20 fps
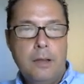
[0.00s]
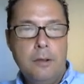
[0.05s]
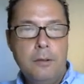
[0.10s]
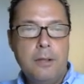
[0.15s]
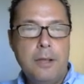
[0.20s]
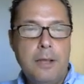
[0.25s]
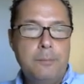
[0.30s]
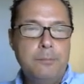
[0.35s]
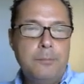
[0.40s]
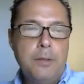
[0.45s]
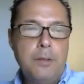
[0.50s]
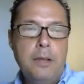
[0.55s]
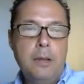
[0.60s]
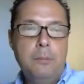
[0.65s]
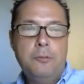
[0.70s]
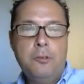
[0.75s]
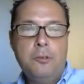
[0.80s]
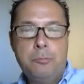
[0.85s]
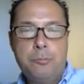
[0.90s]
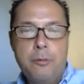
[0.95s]
Okay,
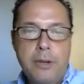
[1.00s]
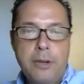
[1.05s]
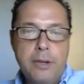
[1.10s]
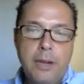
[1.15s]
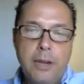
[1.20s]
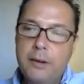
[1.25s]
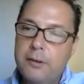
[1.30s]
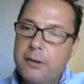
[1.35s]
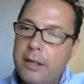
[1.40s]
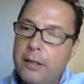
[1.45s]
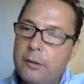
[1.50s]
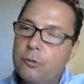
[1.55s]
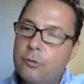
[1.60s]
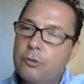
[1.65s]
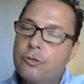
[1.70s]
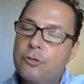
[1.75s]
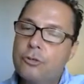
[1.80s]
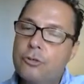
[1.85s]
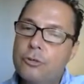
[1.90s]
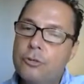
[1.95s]
just bringing it
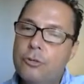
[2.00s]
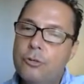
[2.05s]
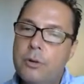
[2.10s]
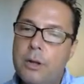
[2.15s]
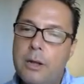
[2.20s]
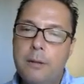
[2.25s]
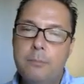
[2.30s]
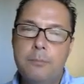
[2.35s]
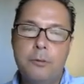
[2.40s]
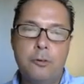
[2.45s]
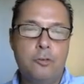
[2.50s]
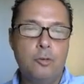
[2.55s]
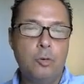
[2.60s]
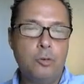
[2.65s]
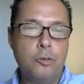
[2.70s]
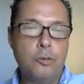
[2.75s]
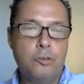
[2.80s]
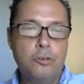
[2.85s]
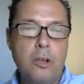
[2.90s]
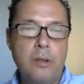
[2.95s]
down to a
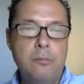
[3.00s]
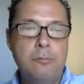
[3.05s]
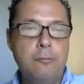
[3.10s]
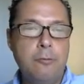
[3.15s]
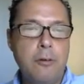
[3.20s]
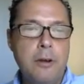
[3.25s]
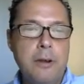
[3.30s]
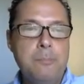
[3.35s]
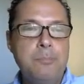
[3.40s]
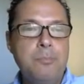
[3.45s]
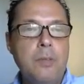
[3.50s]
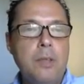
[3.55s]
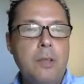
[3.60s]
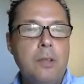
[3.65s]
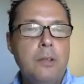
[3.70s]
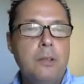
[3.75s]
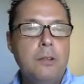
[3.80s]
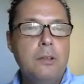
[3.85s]
shorter time frame,